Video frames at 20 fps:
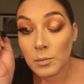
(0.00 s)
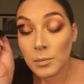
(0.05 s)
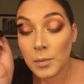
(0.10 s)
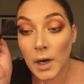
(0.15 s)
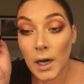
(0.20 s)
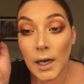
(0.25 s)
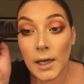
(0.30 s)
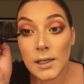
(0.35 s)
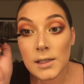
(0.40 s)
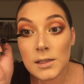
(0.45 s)

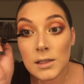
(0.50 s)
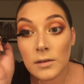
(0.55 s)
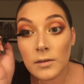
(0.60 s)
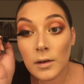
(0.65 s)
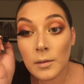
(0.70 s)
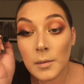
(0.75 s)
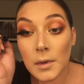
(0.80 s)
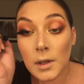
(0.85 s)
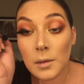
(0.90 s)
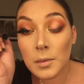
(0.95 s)
but if
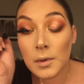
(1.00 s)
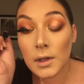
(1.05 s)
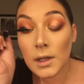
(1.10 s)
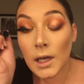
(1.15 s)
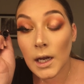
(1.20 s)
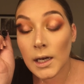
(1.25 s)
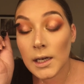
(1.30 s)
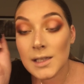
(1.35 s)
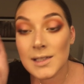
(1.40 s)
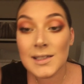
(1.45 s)
I'm being completely
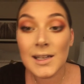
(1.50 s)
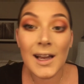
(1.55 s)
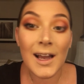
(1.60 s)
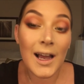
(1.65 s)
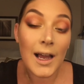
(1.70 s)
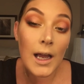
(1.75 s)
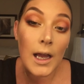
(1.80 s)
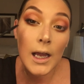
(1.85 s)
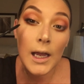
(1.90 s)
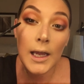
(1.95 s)
honest,
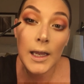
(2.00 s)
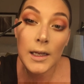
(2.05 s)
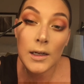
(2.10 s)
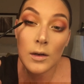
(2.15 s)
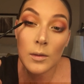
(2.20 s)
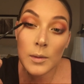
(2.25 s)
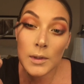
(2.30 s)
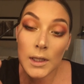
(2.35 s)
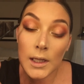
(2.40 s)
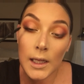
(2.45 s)
I
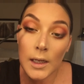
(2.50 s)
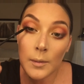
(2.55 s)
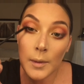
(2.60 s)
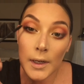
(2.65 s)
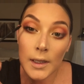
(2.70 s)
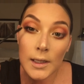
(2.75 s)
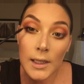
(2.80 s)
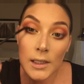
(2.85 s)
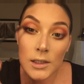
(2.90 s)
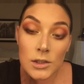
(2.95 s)
don't really like
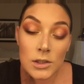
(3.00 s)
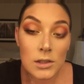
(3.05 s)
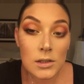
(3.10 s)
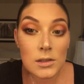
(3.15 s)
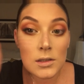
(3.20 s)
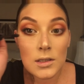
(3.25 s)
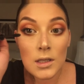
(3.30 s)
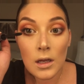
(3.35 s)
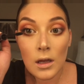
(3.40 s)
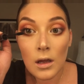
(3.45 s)
wearing
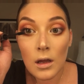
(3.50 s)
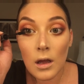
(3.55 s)
lashes.